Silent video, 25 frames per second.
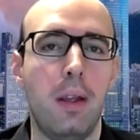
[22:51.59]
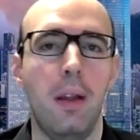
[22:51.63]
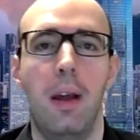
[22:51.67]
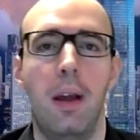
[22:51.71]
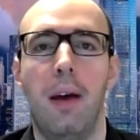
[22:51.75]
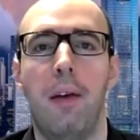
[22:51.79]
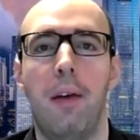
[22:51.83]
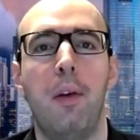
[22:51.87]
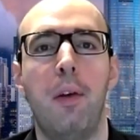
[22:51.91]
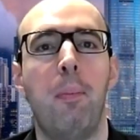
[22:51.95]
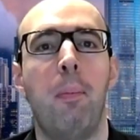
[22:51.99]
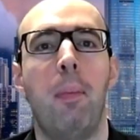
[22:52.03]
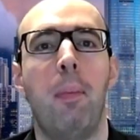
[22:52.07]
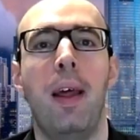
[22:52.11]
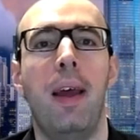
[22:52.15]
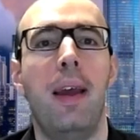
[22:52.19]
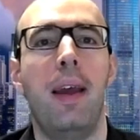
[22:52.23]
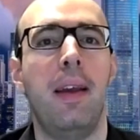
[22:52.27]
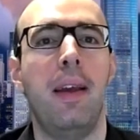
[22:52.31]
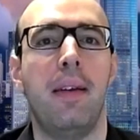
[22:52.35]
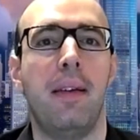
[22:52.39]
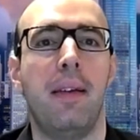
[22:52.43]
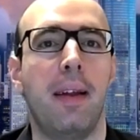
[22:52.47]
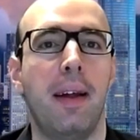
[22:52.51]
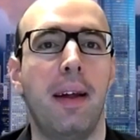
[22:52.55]

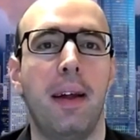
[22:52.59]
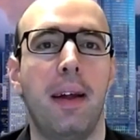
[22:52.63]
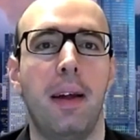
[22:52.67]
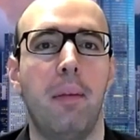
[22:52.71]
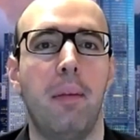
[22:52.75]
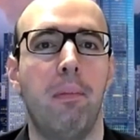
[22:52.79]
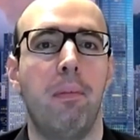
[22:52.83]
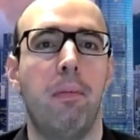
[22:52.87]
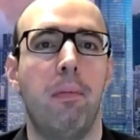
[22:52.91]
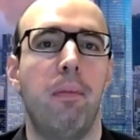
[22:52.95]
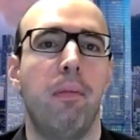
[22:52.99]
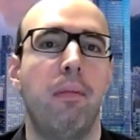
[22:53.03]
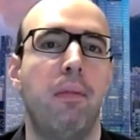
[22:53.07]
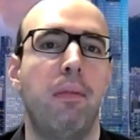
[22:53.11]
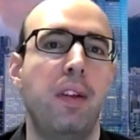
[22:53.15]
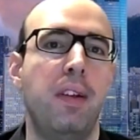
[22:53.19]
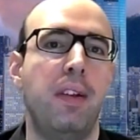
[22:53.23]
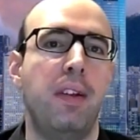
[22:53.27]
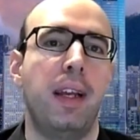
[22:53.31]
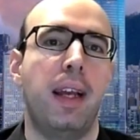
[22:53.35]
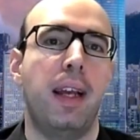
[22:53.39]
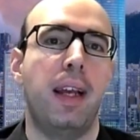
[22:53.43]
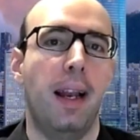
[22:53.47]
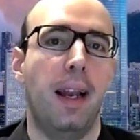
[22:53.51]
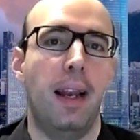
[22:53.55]
replace
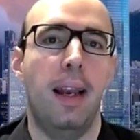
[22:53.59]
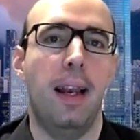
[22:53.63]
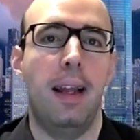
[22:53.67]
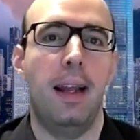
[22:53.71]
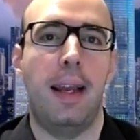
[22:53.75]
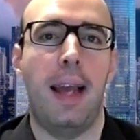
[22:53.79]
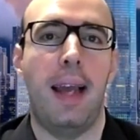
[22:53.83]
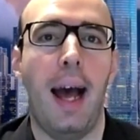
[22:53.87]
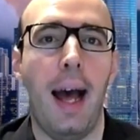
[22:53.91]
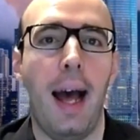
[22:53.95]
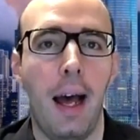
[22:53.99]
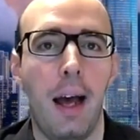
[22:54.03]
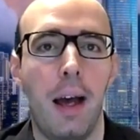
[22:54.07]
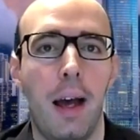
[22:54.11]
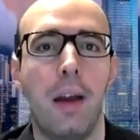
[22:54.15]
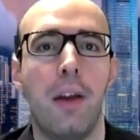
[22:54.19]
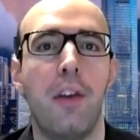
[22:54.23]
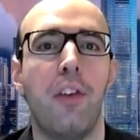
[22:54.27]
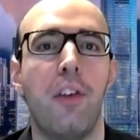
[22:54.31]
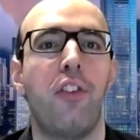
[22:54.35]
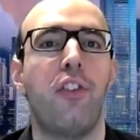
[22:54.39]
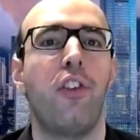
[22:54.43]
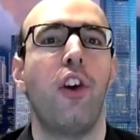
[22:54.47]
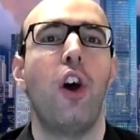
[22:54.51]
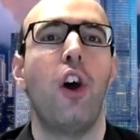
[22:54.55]
physical
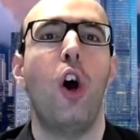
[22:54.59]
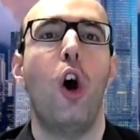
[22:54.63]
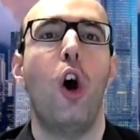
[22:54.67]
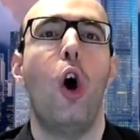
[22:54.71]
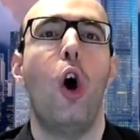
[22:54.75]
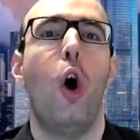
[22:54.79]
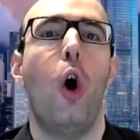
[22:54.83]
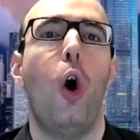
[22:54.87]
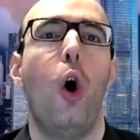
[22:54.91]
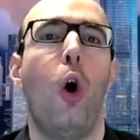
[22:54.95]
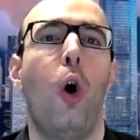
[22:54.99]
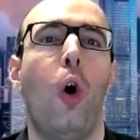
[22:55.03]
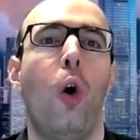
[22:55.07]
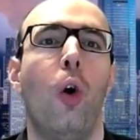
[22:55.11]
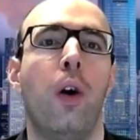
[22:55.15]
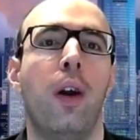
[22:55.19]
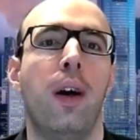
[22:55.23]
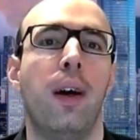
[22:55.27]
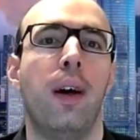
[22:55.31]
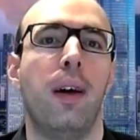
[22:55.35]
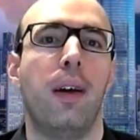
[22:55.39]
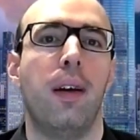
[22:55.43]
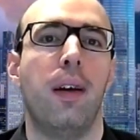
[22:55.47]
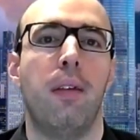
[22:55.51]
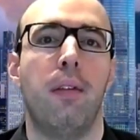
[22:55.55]
cash, or
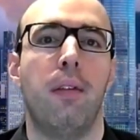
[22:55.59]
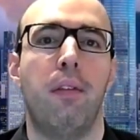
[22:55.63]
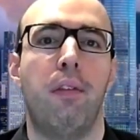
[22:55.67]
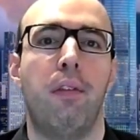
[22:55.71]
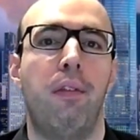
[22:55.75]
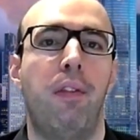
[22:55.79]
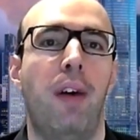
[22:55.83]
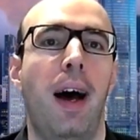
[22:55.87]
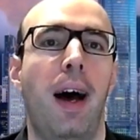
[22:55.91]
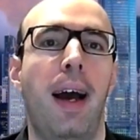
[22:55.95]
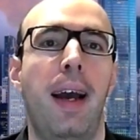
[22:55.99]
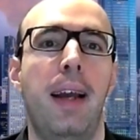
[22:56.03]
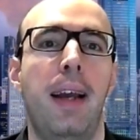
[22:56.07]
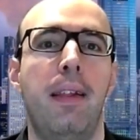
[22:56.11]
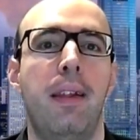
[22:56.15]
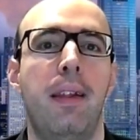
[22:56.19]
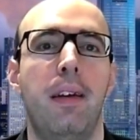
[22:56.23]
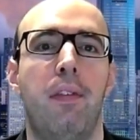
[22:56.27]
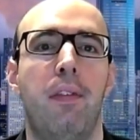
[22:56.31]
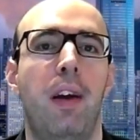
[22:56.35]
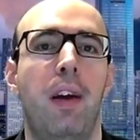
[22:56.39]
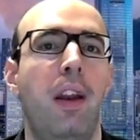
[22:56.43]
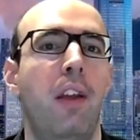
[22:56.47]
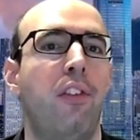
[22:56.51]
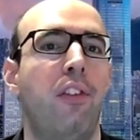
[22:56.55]
fight
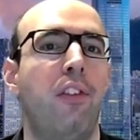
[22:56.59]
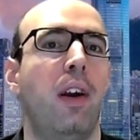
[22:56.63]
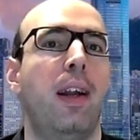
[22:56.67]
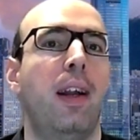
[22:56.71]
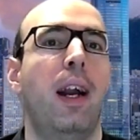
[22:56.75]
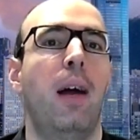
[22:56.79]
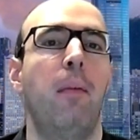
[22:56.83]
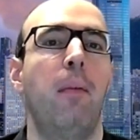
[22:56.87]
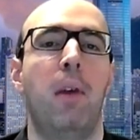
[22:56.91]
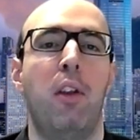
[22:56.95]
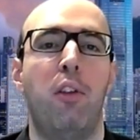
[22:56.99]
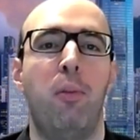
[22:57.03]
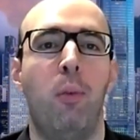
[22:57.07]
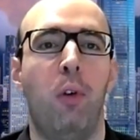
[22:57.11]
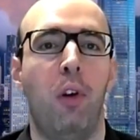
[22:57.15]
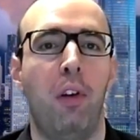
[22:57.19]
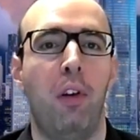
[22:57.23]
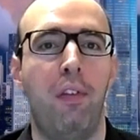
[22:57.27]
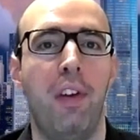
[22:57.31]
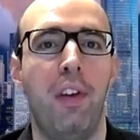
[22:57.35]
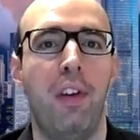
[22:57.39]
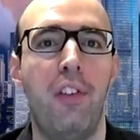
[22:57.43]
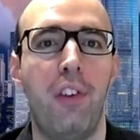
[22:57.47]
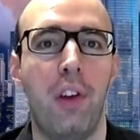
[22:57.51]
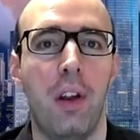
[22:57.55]
financial crime much more
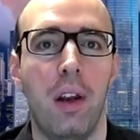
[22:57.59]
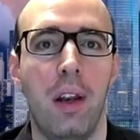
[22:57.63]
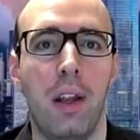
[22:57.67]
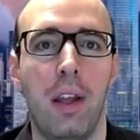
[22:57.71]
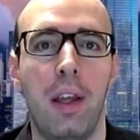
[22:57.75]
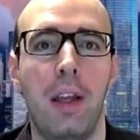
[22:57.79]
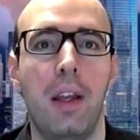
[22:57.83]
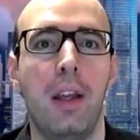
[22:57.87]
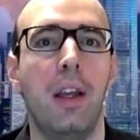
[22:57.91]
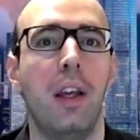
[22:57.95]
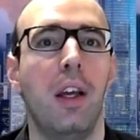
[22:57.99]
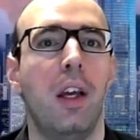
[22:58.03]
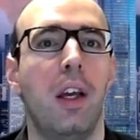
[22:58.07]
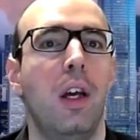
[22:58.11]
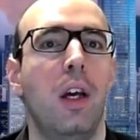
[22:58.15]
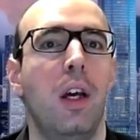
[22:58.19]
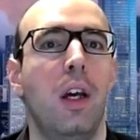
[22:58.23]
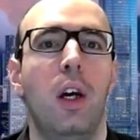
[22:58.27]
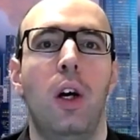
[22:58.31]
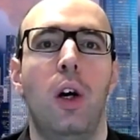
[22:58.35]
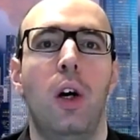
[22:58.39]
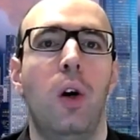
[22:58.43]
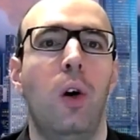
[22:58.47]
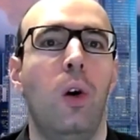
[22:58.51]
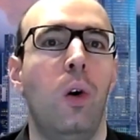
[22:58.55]
efficiently,
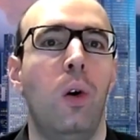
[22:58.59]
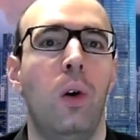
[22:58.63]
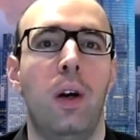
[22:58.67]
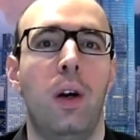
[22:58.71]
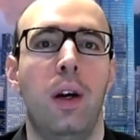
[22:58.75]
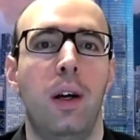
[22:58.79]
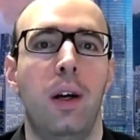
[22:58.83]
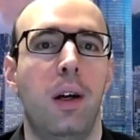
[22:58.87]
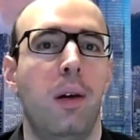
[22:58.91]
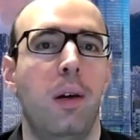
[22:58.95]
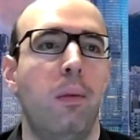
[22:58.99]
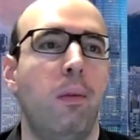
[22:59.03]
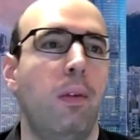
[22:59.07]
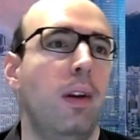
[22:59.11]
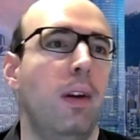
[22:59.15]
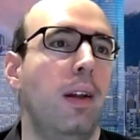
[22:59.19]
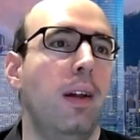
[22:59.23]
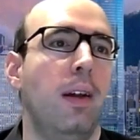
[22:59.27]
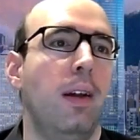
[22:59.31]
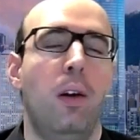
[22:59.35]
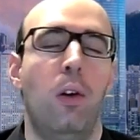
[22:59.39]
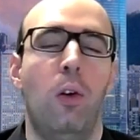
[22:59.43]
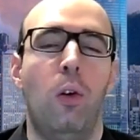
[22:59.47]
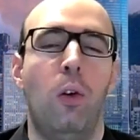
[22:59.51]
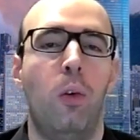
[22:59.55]

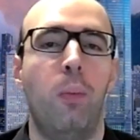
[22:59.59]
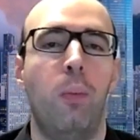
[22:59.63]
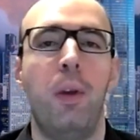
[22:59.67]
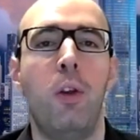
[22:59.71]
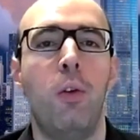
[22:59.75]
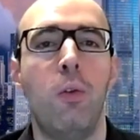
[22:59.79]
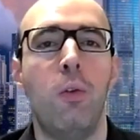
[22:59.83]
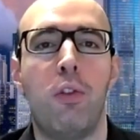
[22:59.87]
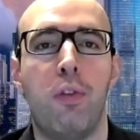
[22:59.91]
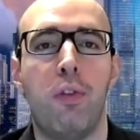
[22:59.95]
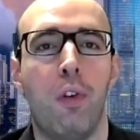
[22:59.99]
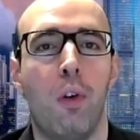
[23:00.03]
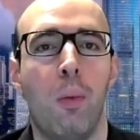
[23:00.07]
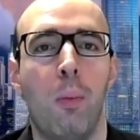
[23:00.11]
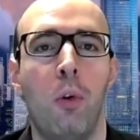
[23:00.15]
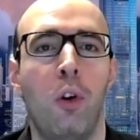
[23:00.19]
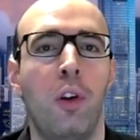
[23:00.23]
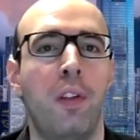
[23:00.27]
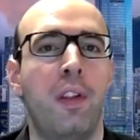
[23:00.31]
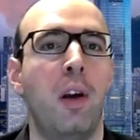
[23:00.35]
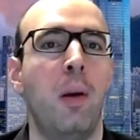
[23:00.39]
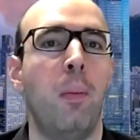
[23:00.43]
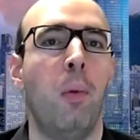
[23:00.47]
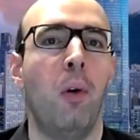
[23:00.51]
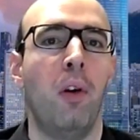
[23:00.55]
or be used for
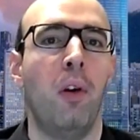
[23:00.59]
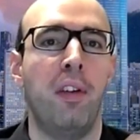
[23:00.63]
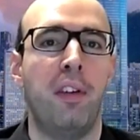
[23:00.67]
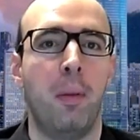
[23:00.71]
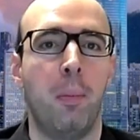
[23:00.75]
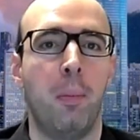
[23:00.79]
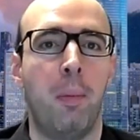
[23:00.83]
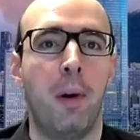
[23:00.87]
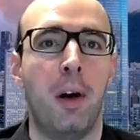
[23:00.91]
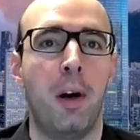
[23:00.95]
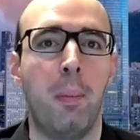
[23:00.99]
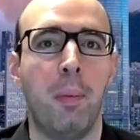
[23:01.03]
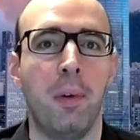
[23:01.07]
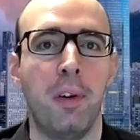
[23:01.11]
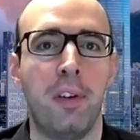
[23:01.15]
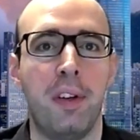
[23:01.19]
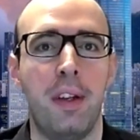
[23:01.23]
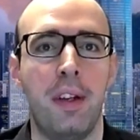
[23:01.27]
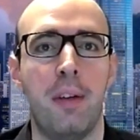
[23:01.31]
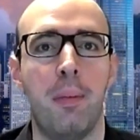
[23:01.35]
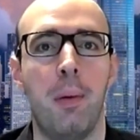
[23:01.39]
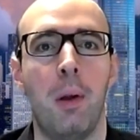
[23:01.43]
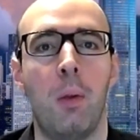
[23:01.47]
monetary policy purposes.